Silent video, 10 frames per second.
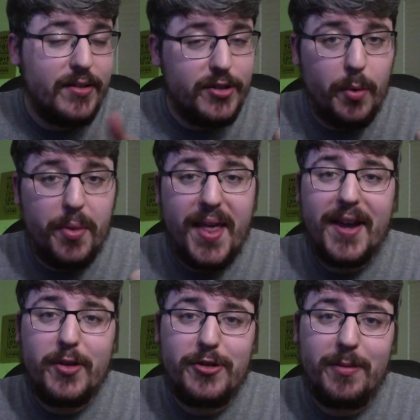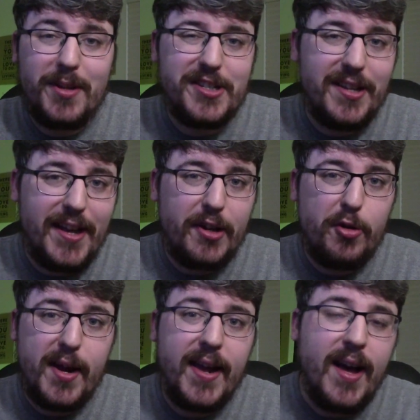So thank you so much,
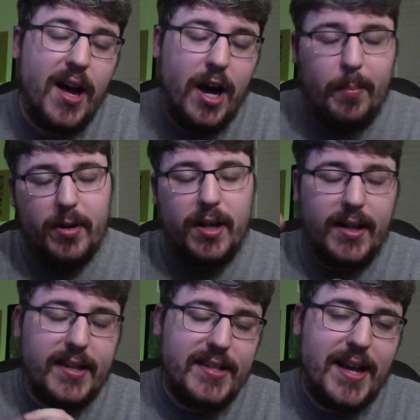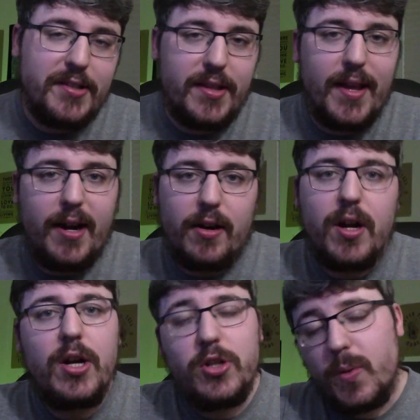Klaykree. I'll put a link down to their
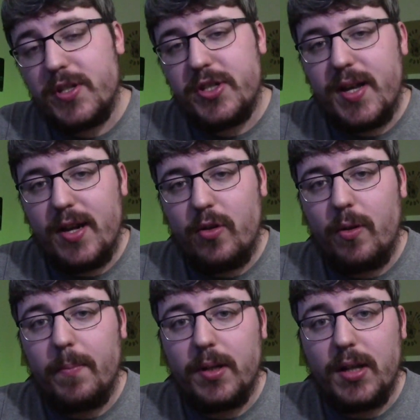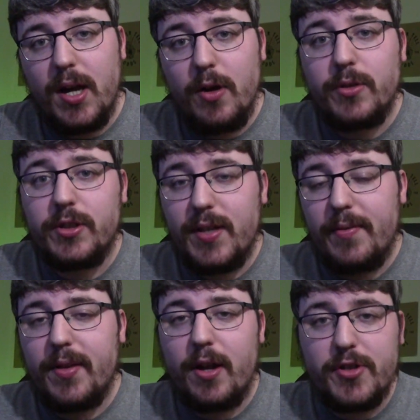Twitch channel below, so
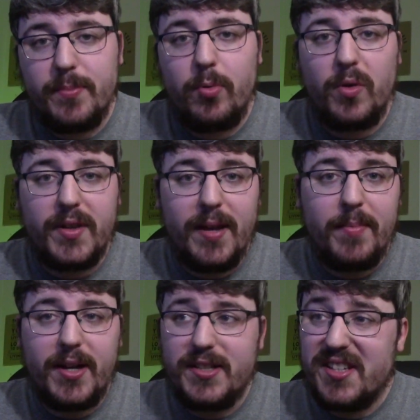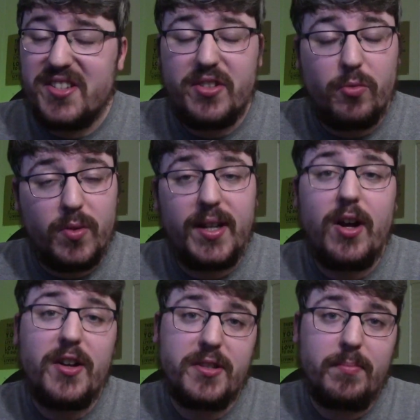definitely go support them, because this is a really
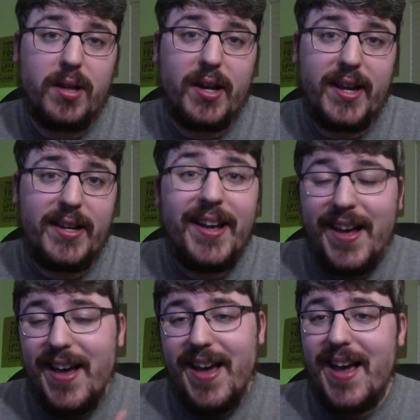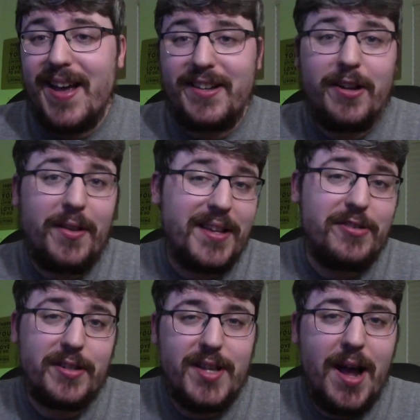awesome plugin, and you know, they
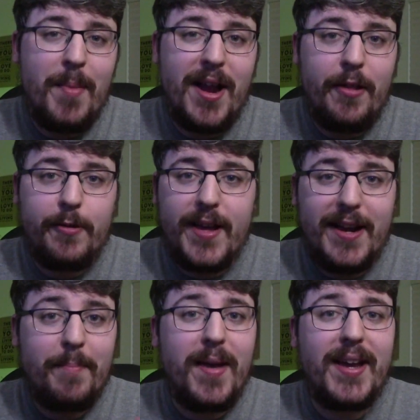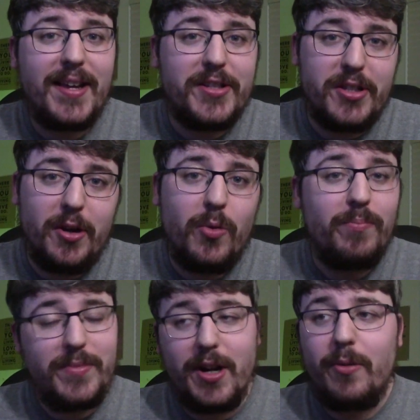took time out of their day to make it, so
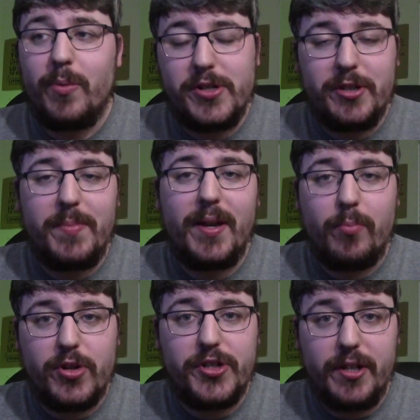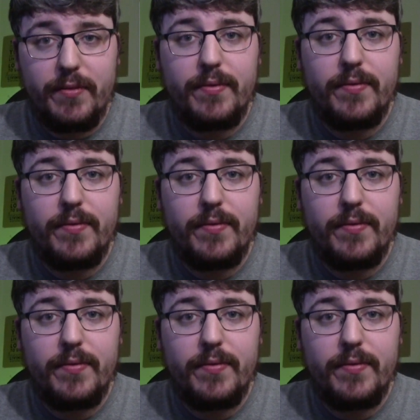you know, we should be appreciative.